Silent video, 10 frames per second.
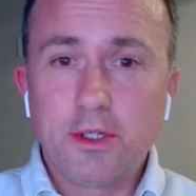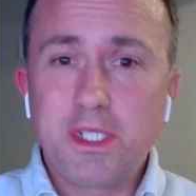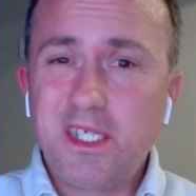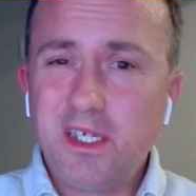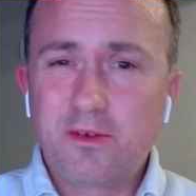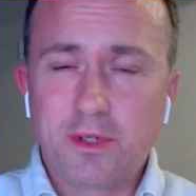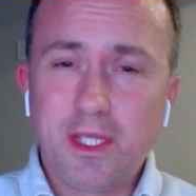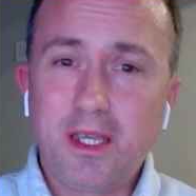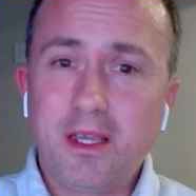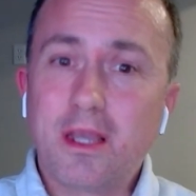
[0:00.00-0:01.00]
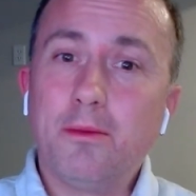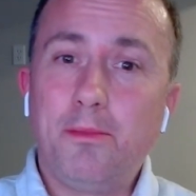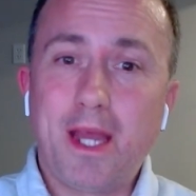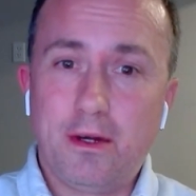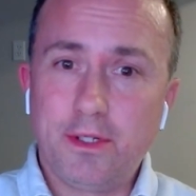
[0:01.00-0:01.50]
critique really can
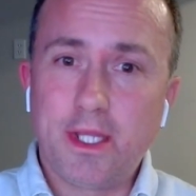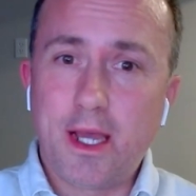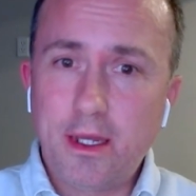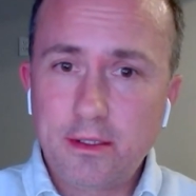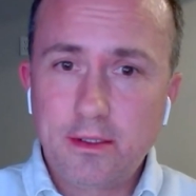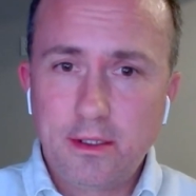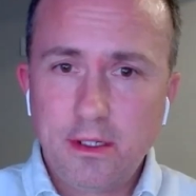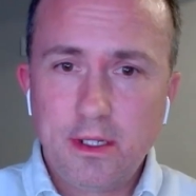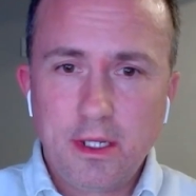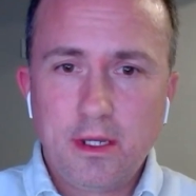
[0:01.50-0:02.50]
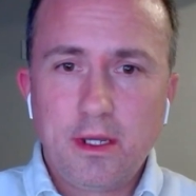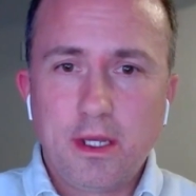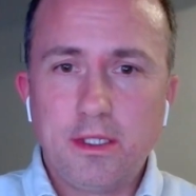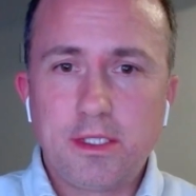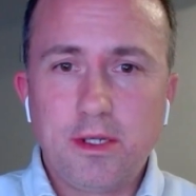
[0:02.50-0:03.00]
compound that.
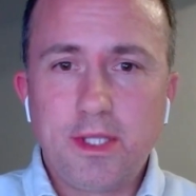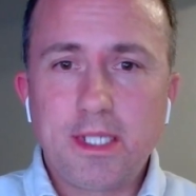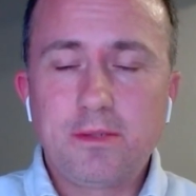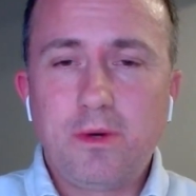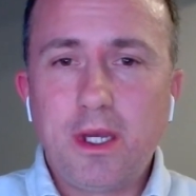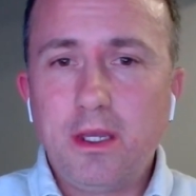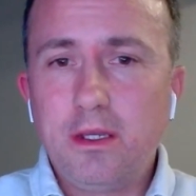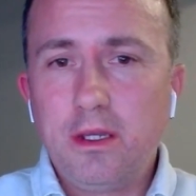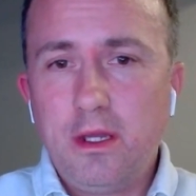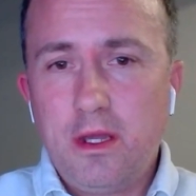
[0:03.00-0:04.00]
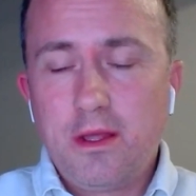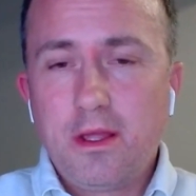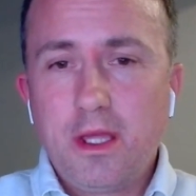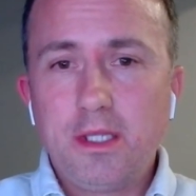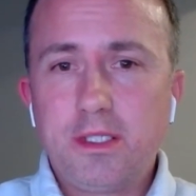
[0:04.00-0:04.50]
And so that's why
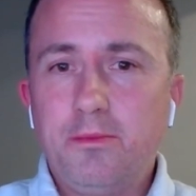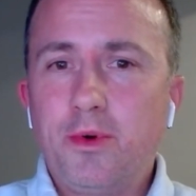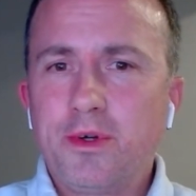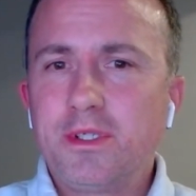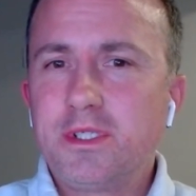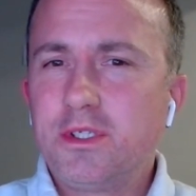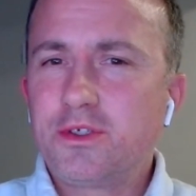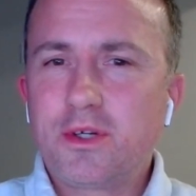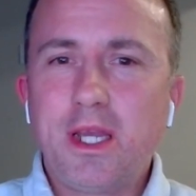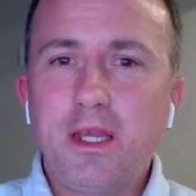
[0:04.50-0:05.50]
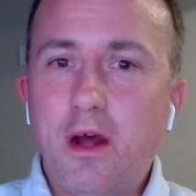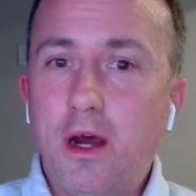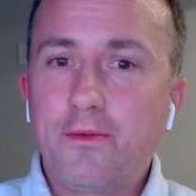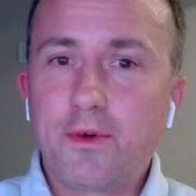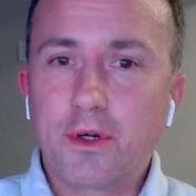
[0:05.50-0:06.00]
it's important to try and
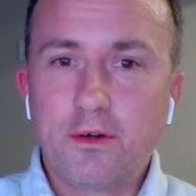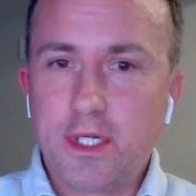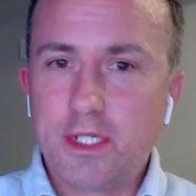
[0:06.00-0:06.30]
offer